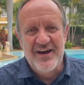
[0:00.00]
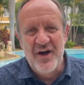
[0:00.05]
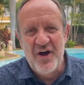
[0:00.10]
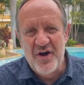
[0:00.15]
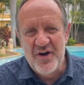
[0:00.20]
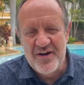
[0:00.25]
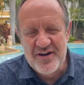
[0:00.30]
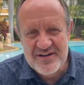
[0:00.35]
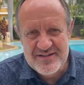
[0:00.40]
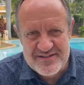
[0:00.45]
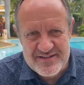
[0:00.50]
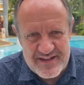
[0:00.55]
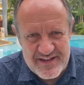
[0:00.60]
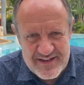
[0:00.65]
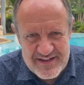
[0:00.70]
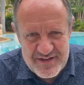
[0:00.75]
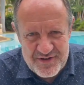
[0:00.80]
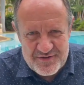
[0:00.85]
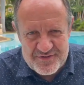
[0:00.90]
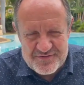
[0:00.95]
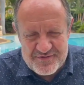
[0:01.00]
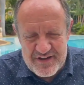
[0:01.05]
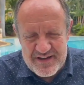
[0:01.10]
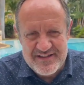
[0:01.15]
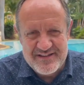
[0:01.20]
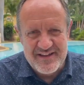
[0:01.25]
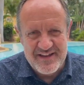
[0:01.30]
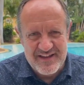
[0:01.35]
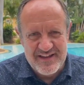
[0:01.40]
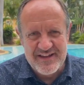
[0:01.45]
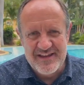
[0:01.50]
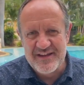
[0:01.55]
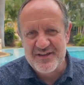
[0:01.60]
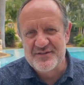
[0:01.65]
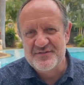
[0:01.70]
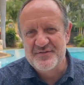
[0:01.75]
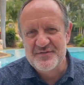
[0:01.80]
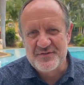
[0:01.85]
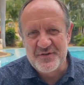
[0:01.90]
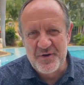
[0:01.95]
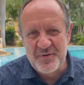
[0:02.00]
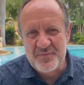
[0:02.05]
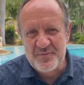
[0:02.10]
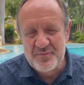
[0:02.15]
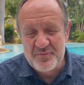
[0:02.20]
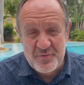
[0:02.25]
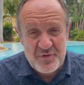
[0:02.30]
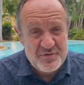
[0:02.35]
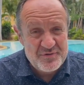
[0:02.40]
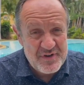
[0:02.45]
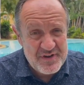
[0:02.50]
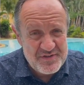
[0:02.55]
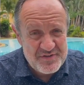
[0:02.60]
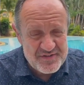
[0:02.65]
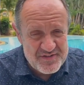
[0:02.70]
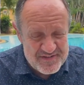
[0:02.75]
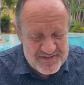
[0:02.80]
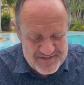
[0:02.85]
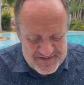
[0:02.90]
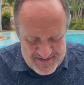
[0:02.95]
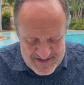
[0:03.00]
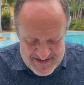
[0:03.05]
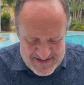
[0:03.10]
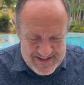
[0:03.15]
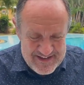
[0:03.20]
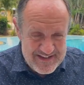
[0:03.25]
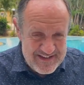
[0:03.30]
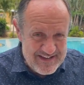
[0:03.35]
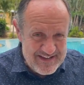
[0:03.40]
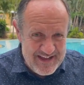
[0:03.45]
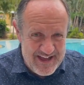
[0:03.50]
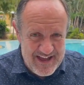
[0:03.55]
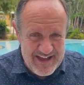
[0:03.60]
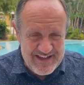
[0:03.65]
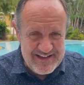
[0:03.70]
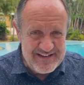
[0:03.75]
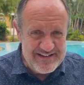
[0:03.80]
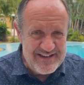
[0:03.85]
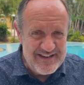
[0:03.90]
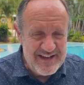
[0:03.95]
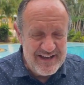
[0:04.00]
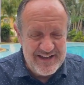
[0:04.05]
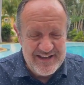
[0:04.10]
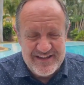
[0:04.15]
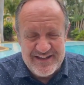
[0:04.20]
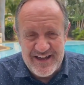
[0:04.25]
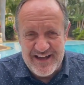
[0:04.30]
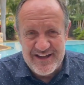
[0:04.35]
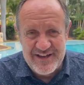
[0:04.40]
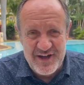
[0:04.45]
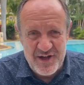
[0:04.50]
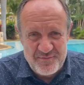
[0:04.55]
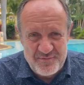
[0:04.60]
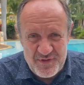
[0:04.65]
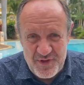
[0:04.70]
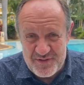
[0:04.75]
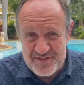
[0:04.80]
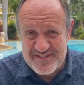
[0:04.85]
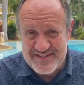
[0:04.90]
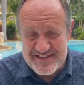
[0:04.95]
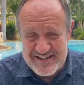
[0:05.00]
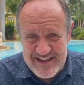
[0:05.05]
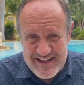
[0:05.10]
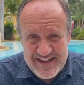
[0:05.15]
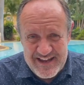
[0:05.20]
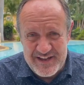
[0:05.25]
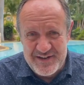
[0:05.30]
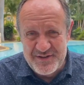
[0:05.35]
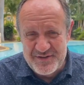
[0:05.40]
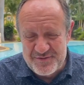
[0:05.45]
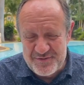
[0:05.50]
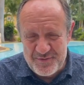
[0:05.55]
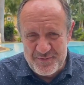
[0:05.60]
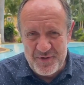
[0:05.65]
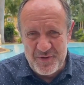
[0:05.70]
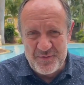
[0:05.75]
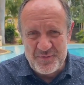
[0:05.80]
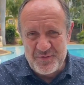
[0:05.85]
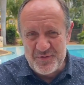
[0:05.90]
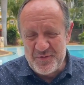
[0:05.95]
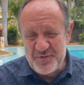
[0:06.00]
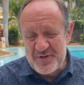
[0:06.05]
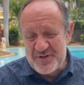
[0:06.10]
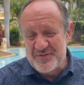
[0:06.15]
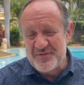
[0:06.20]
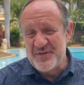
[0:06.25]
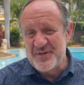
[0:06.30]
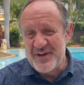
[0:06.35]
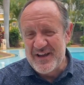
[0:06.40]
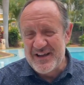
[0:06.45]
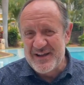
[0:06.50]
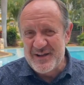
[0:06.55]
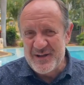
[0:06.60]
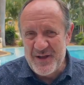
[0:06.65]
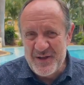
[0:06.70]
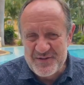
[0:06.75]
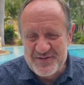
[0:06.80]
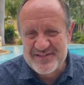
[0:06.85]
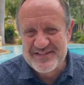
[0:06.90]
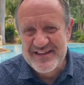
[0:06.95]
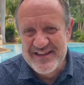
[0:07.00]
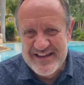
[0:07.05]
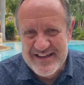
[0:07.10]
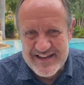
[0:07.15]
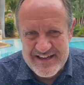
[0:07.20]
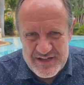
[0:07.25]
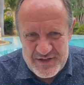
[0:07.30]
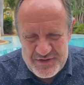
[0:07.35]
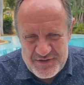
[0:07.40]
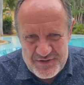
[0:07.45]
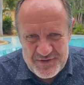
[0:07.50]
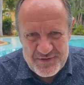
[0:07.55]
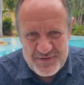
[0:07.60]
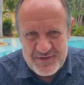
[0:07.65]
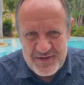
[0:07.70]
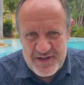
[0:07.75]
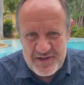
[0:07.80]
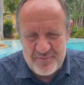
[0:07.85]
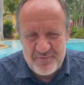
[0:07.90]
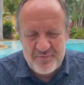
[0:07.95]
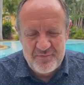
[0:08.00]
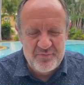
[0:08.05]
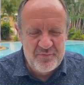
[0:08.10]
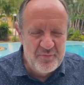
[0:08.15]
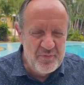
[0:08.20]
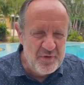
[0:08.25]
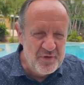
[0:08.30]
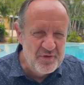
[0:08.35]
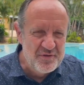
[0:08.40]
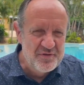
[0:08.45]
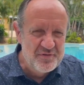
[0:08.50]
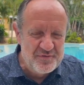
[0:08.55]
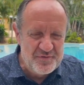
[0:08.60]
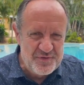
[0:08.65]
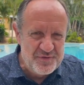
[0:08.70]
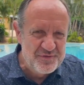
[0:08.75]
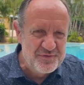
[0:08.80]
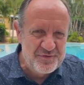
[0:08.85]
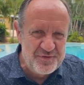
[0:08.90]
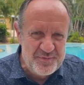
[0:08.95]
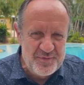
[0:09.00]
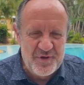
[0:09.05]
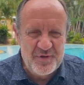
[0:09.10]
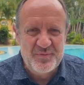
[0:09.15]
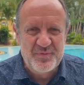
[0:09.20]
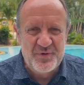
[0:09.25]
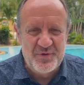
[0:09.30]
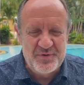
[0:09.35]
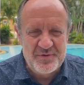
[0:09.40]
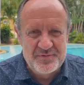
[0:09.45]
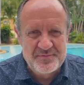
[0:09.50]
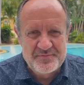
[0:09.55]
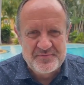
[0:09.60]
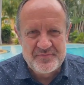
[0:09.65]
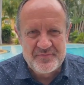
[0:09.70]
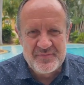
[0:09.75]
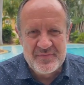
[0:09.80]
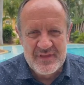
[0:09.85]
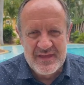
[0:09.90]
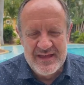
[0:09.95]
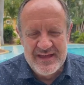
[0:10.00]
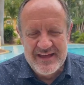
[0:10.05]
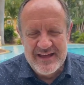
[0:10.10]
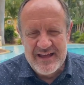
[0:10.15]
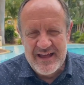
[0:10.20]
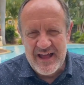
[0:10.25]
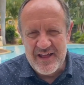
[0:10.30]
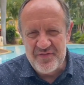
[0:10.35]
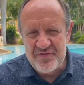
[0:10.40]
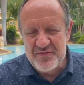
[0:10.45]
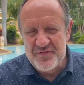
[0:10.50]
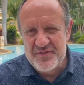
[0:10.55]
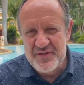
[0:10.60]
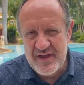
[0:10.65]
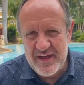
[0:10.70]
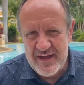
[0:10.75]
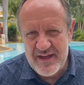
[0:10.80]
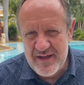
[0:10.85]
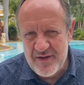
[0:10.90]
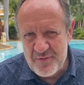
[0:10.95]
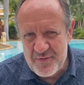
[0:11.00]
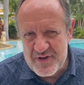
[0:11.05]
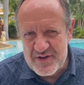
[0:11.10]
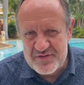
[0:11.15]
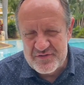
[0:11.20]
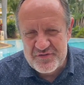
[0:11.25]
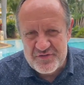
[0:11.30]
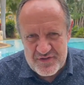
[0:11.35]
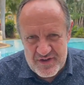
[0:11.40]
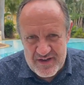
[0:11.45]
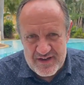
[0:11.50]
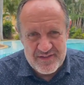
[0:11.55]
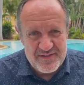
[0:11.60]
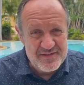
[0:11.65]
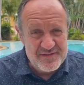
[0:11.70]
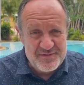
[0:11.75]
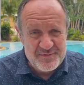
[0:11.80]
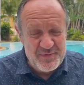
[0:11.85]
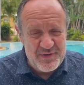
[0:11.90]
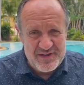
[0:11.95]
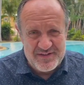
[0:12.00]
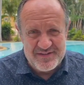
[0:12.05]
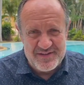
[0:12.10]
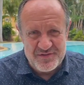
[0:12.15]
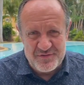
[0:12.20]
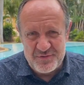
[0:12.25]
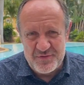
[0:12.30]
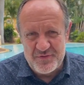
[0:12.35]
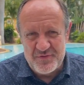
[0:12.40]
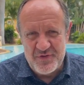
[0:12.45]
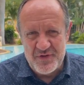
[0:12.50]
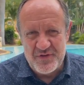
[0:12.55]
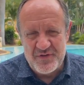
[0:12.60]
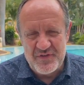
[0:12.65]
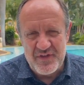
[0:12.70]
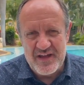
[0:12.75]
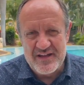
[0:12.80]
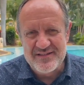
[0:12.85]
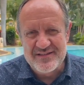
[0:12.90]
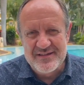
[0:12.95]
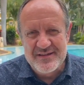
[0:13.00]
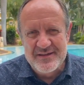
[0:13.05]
hearty greeting here from Mauritius. And yeah, I'm not sitting in a swimming pool, but very close to a beautiful swimming pool. And today I want to share this message with you that